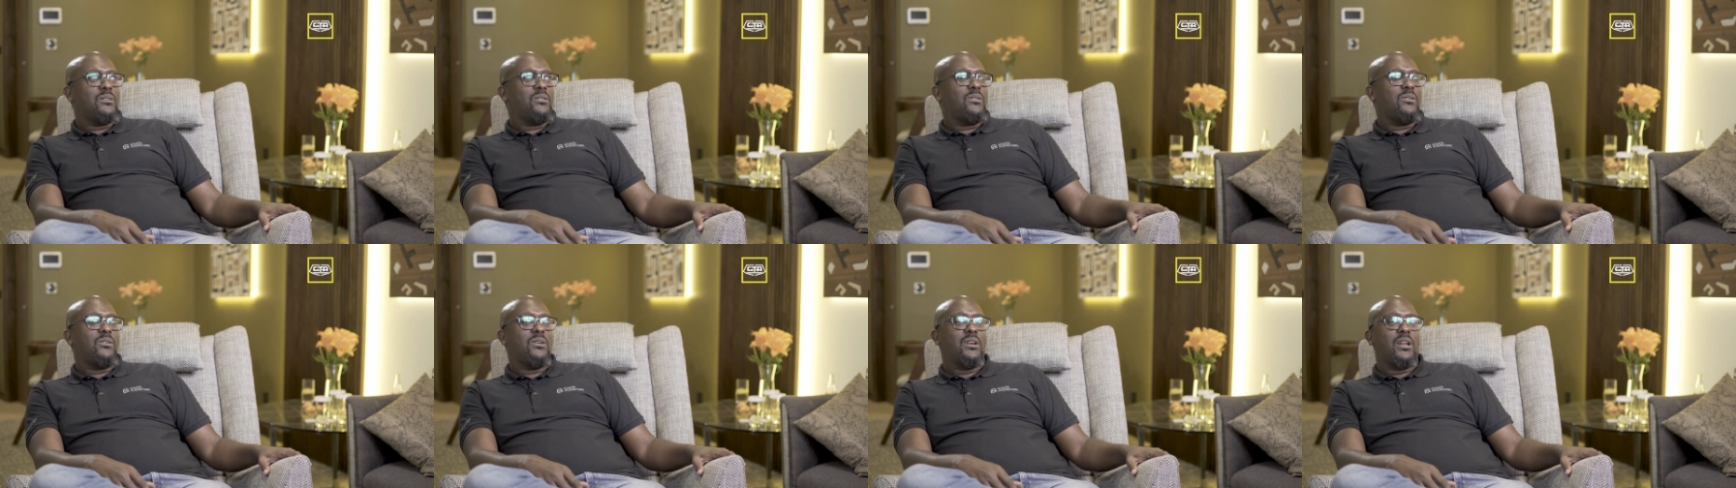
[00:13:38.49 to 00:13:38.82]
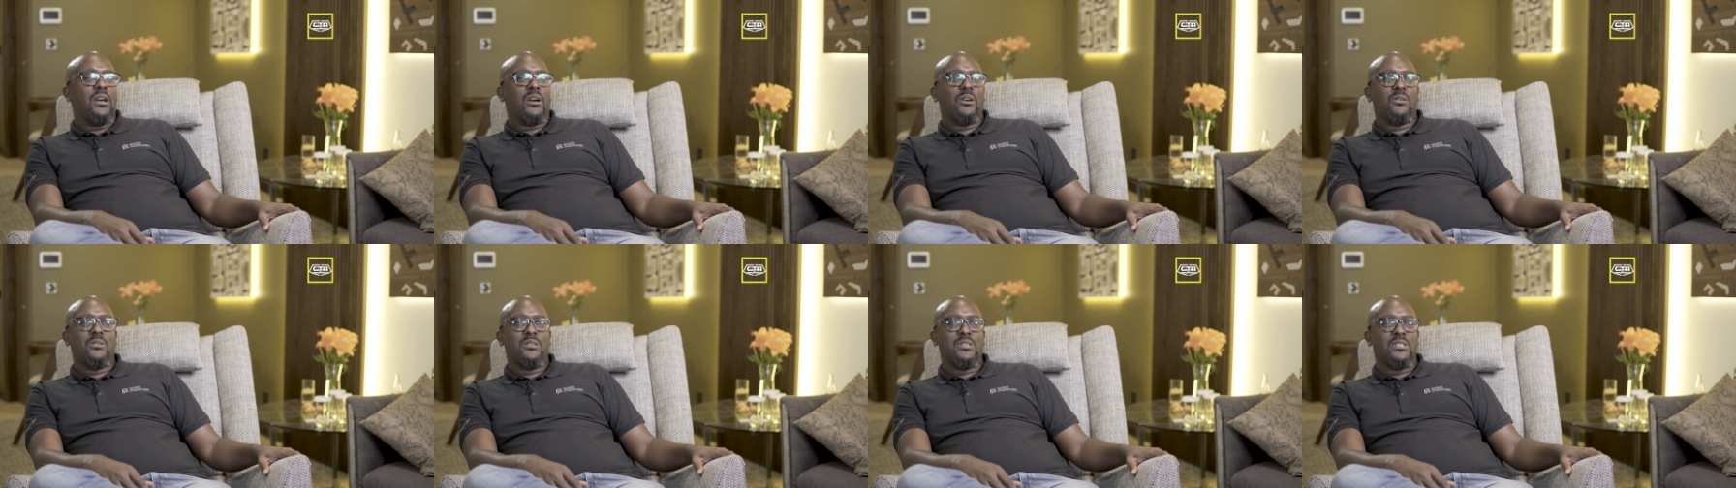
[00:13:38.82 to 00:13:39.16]
on
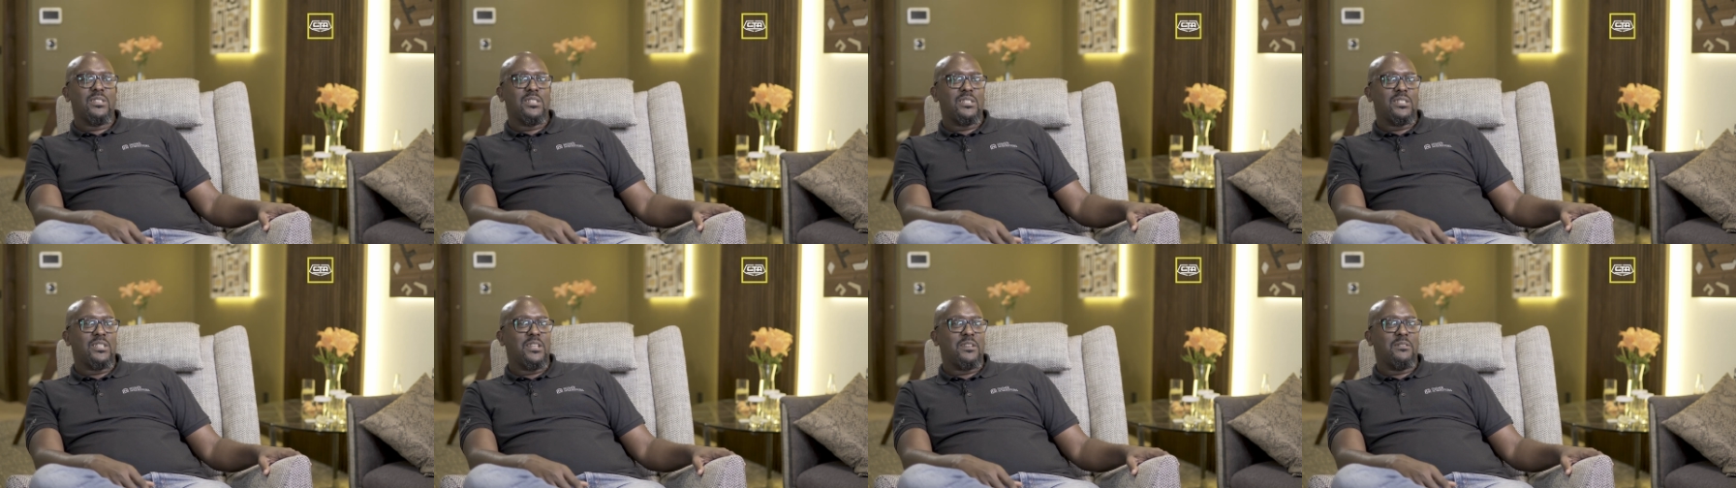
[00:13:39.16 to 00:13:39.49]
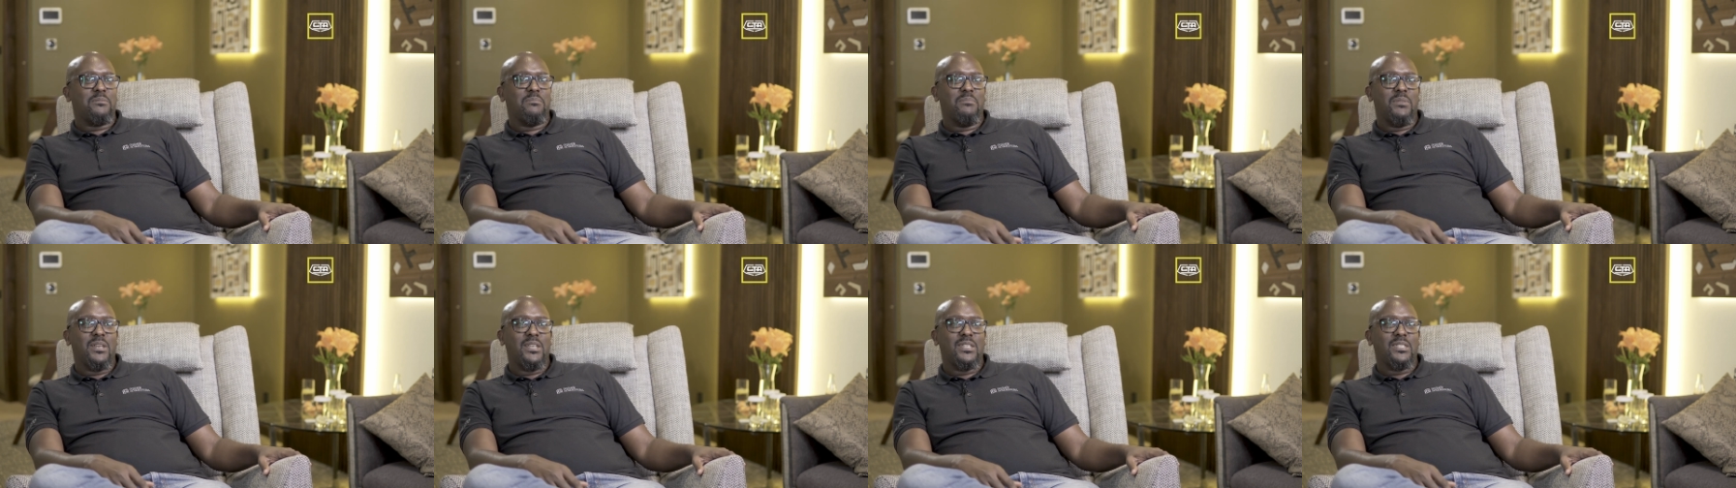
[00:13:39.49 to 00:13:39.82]
a consistent
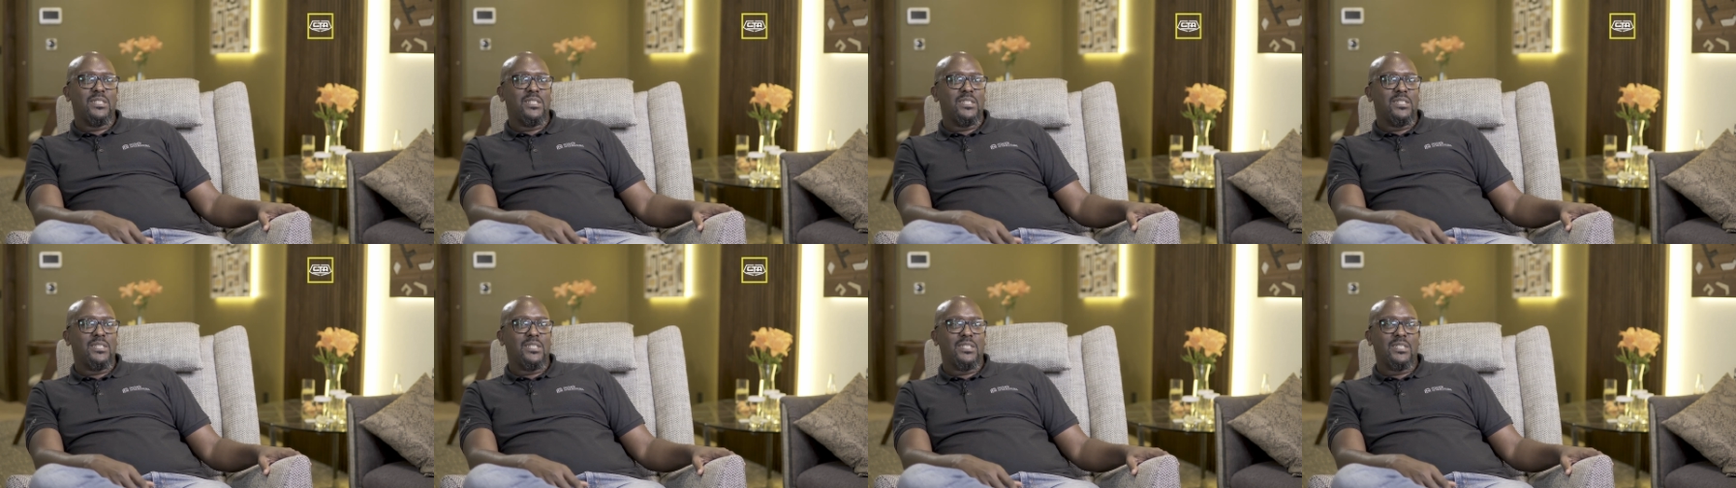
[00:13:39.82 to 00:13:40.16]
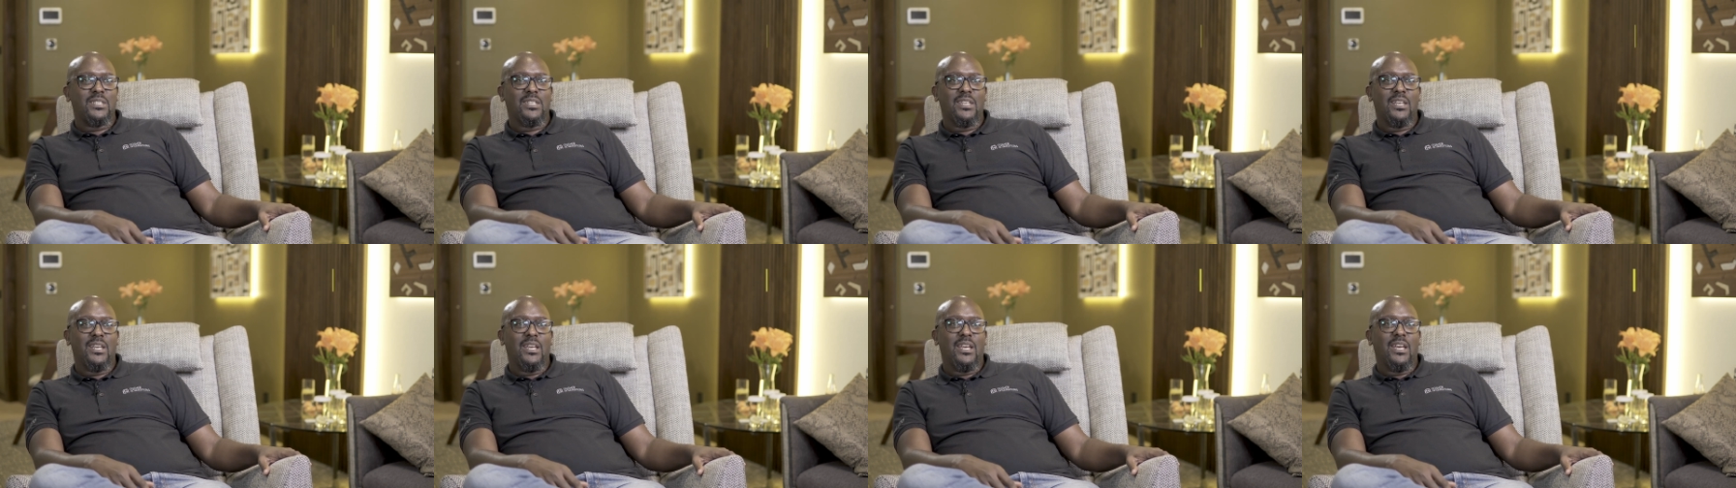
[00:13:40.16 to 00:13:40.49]

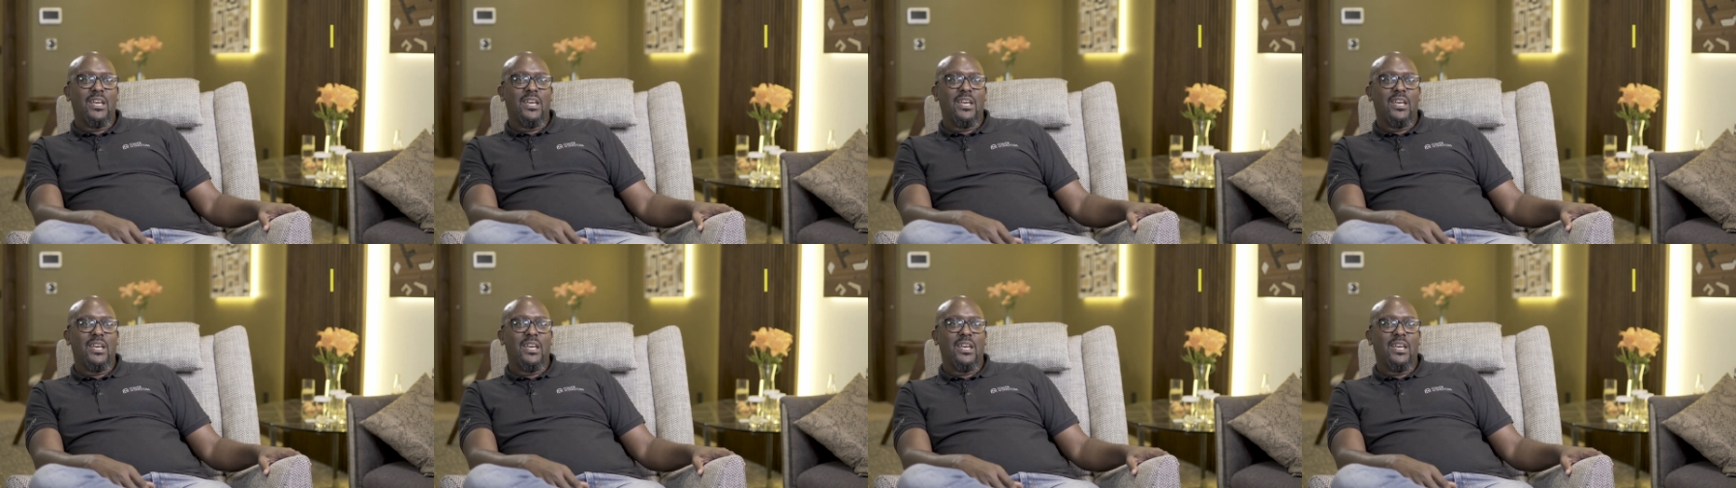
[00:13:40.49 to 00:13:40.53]
basis